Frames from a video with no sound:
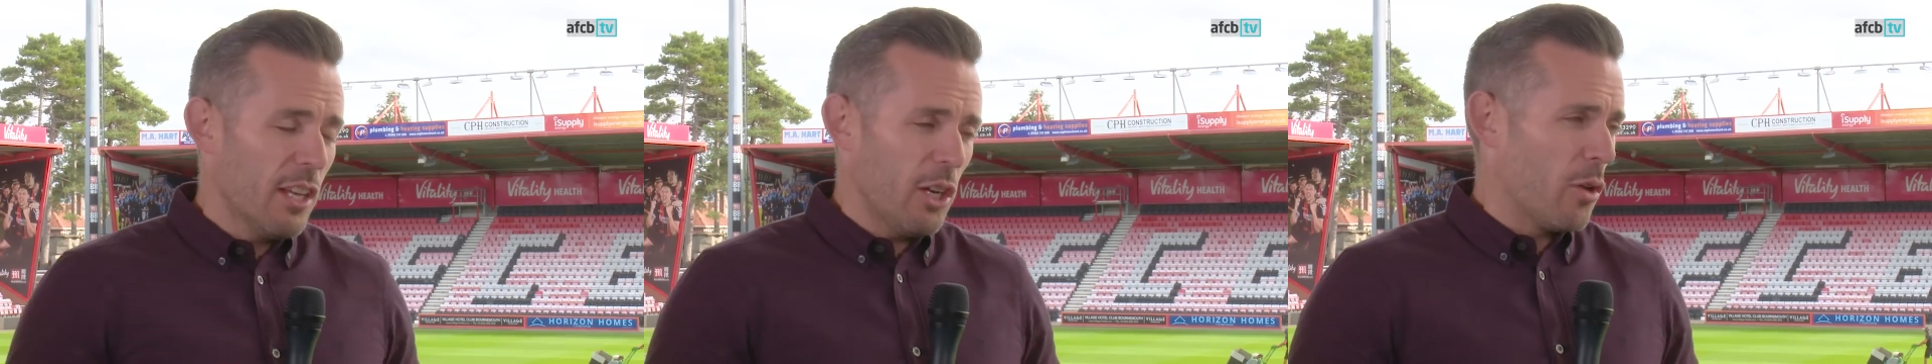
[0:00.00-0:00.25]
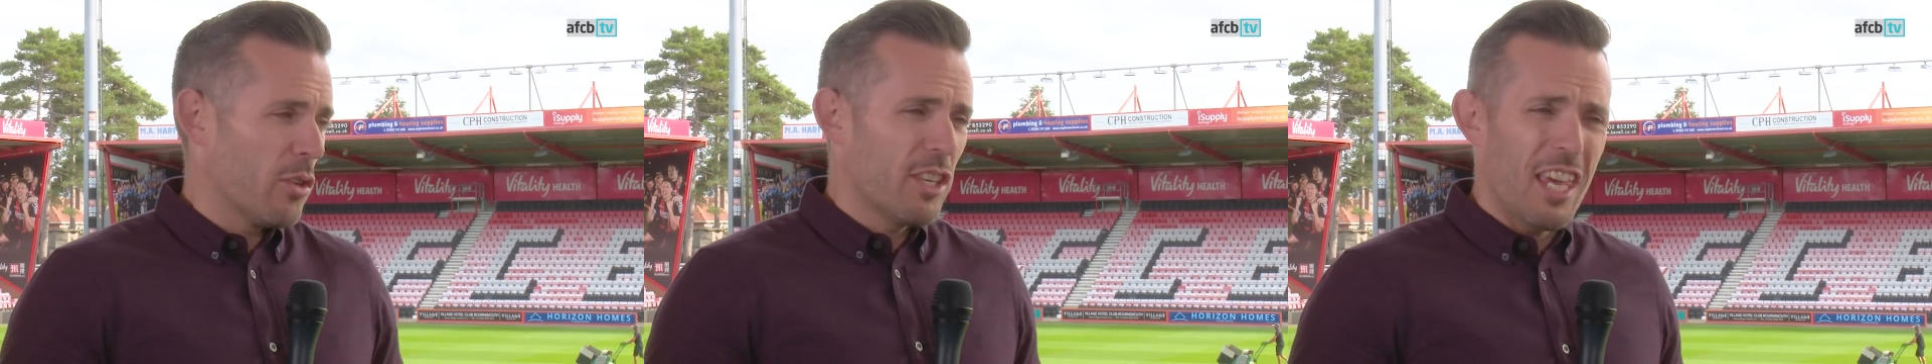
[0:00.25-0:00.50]

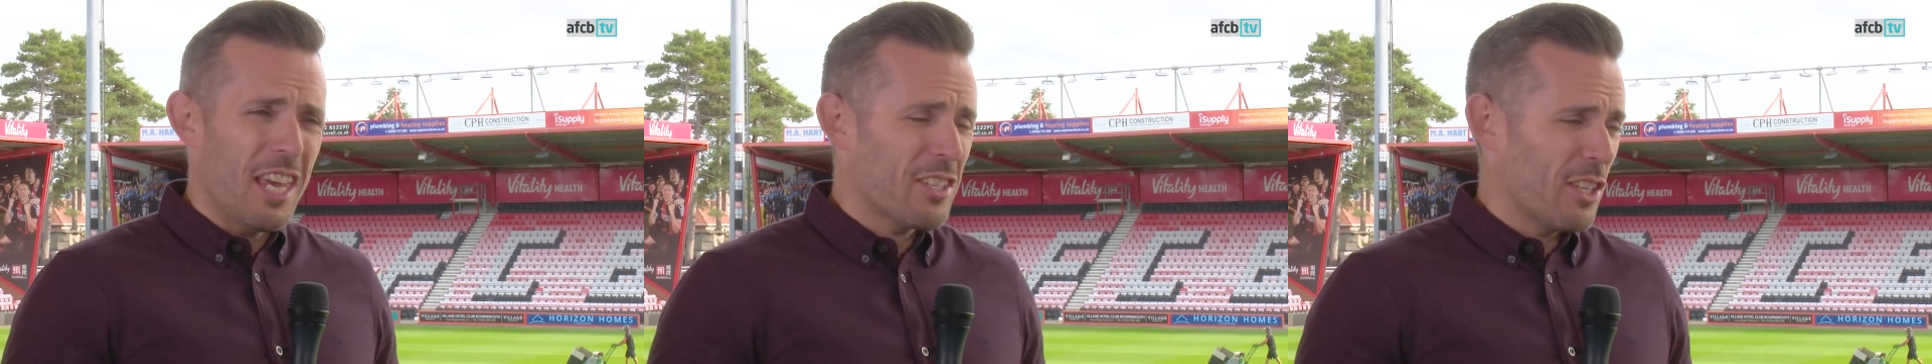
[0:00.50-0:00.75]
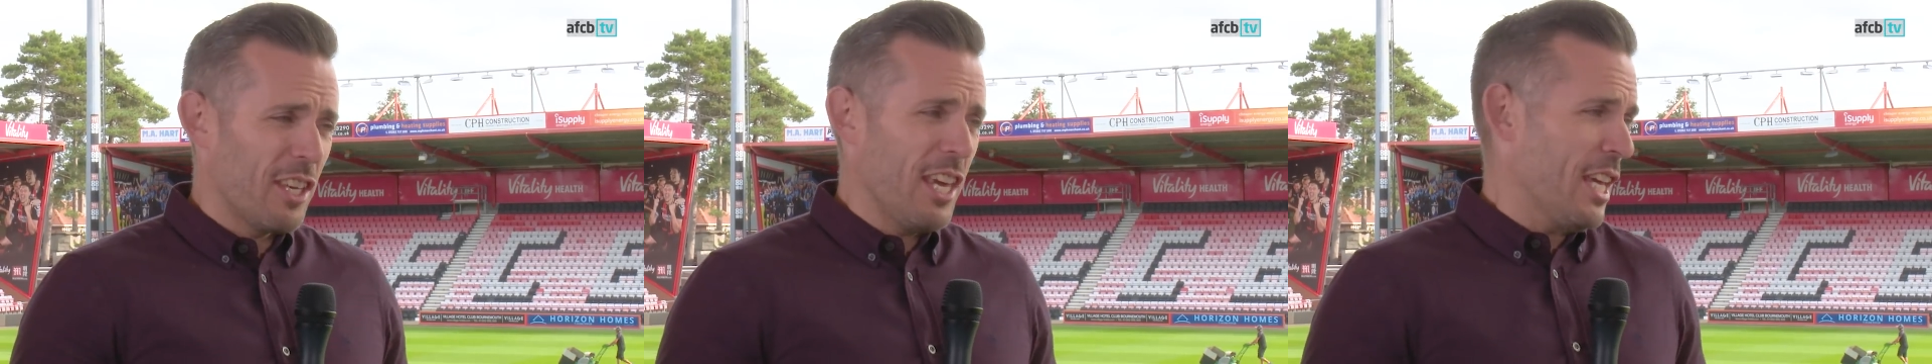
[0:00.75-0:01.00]
you know,
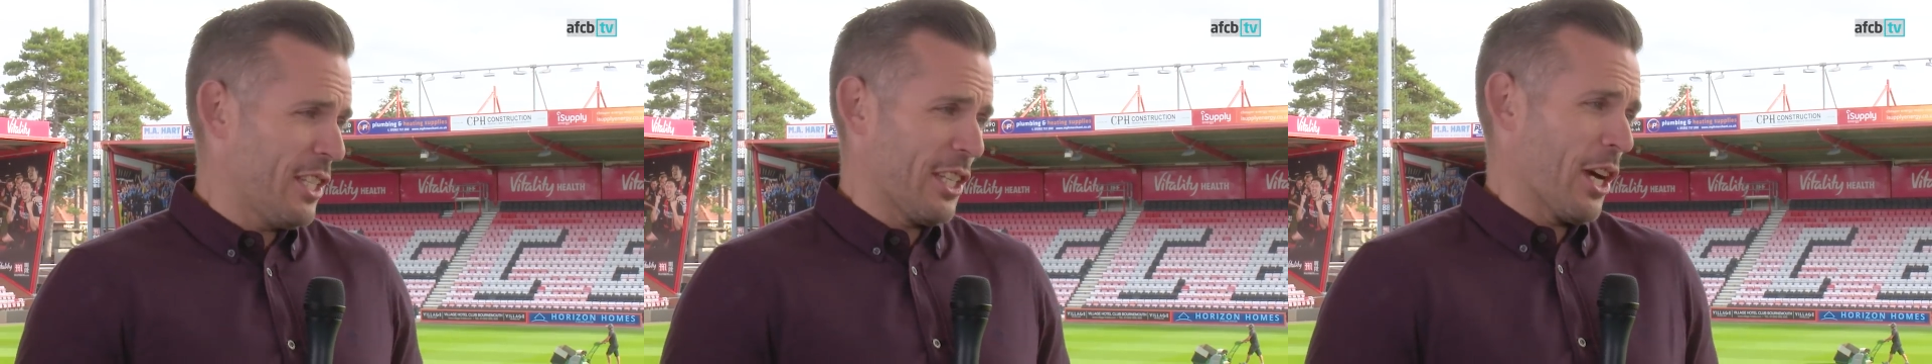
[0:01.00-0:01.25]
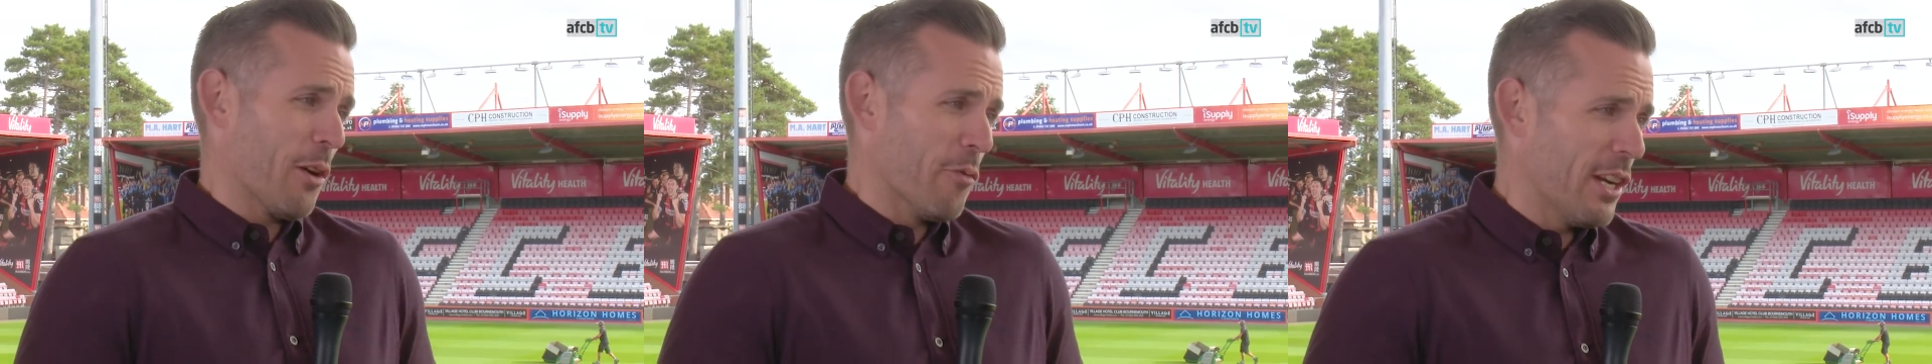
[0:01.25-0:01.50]
years and years
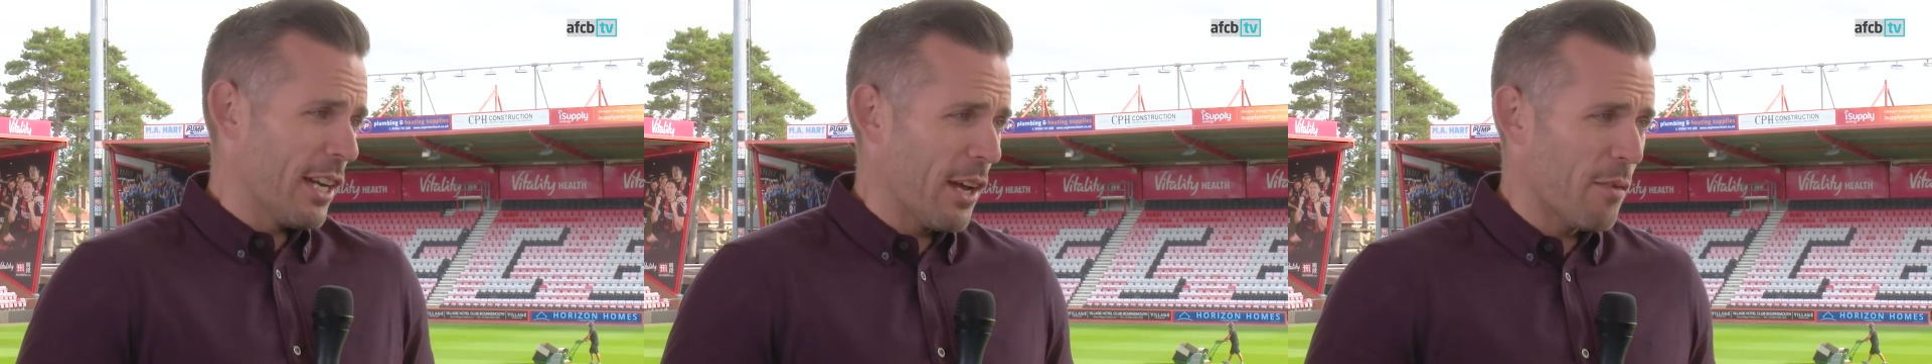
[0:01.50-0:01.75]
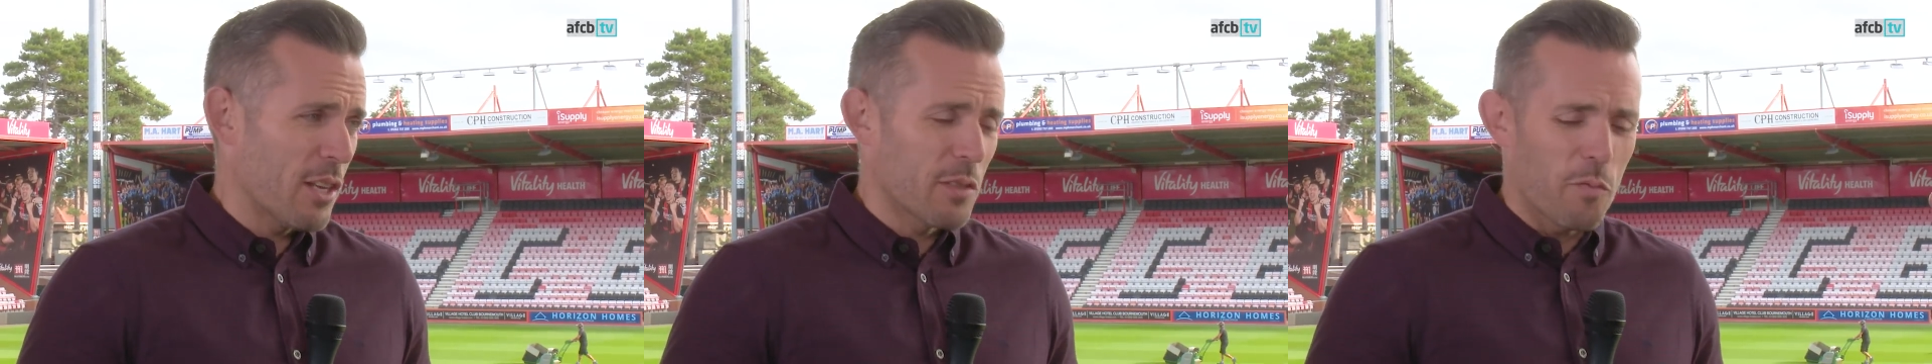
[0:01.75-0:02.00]
ago,
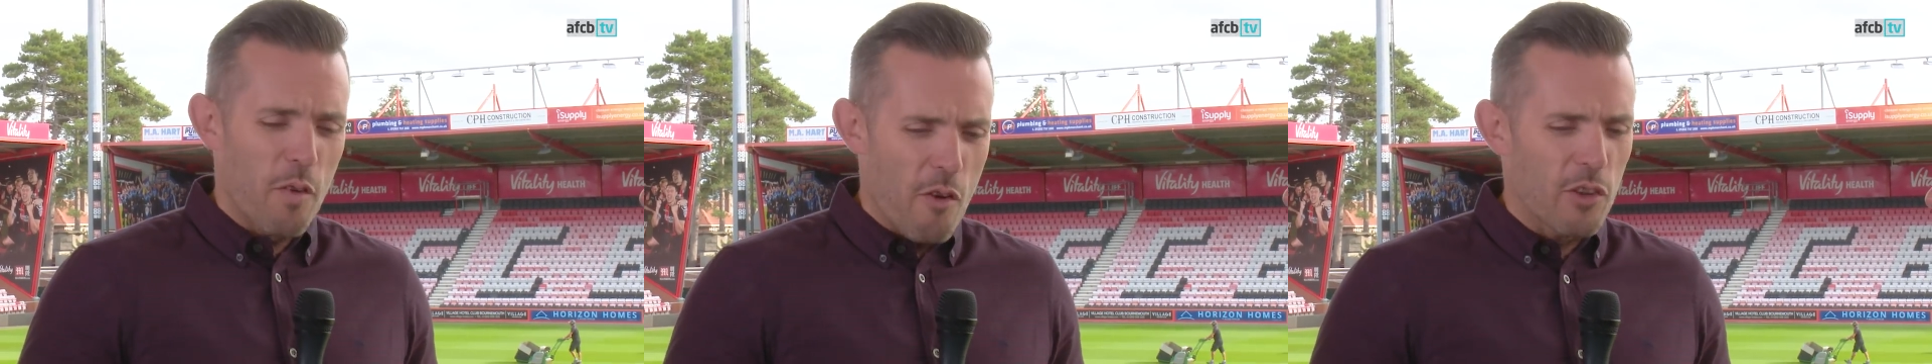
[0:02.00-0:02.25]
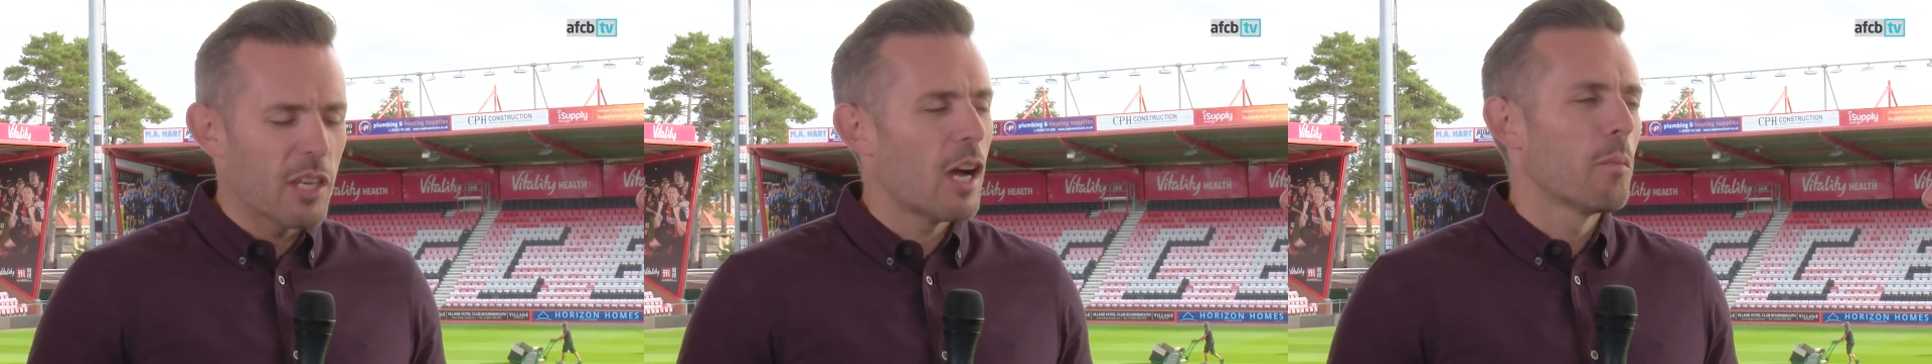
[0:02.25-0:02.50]
really, as a
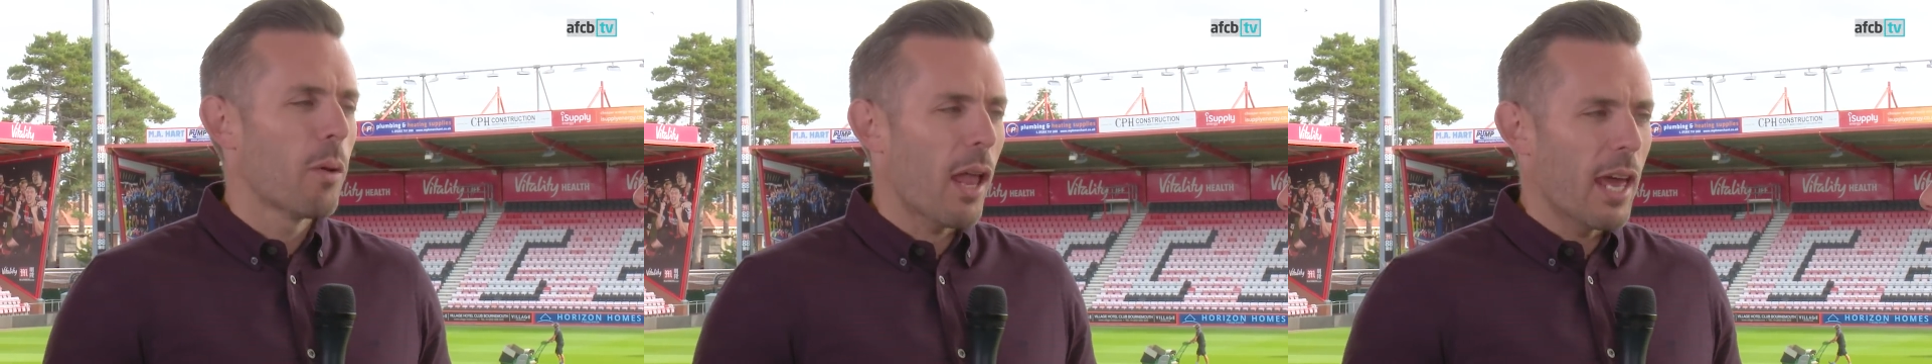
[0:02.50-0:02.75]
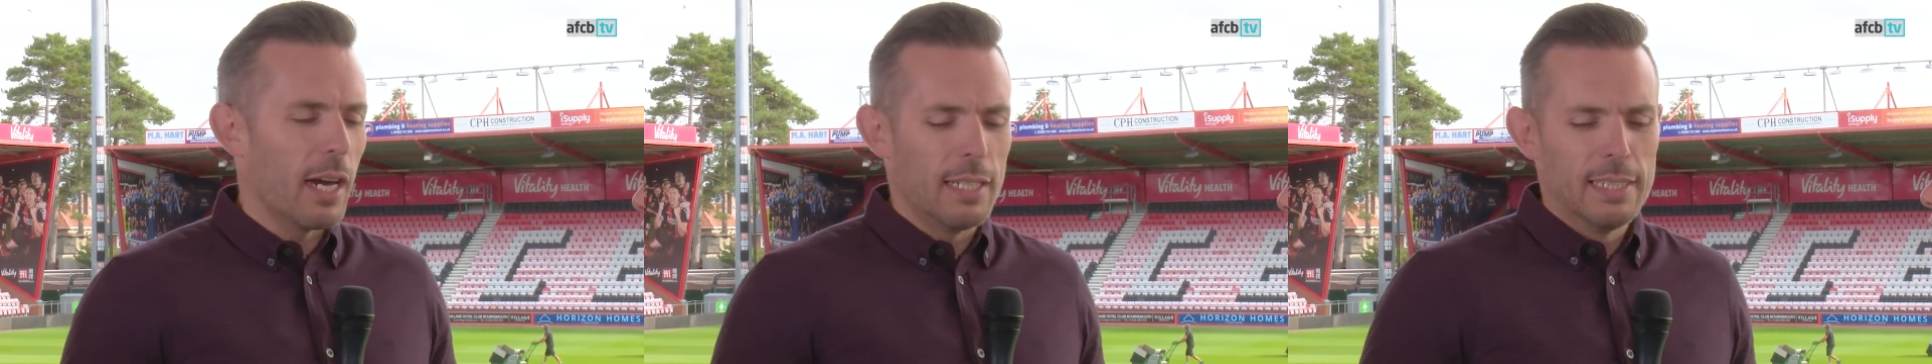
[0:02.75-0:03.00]
very young
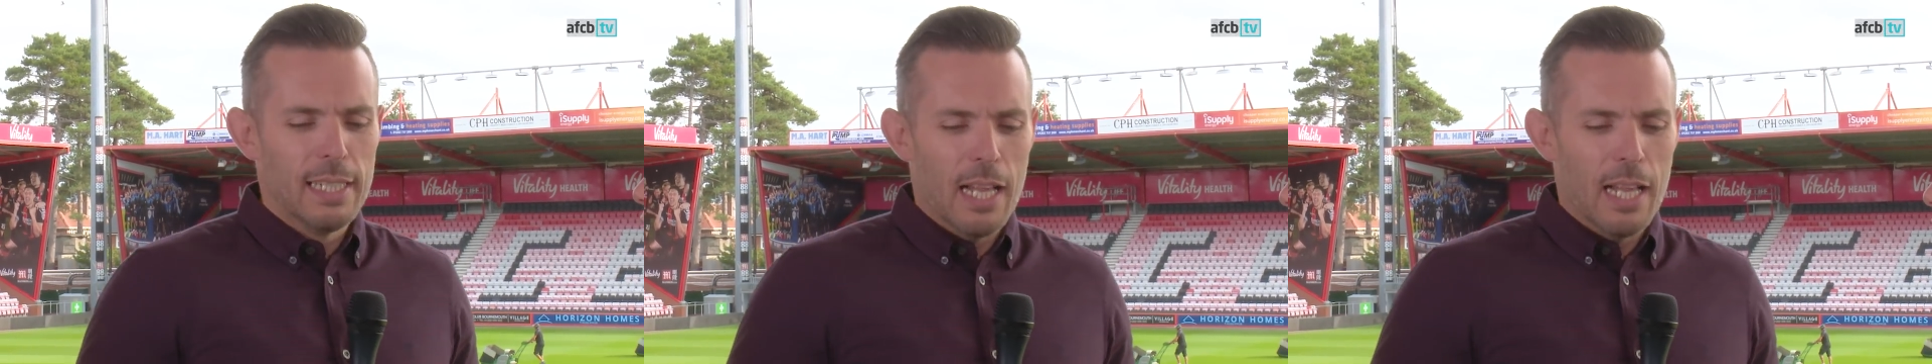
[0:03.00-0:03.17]
player.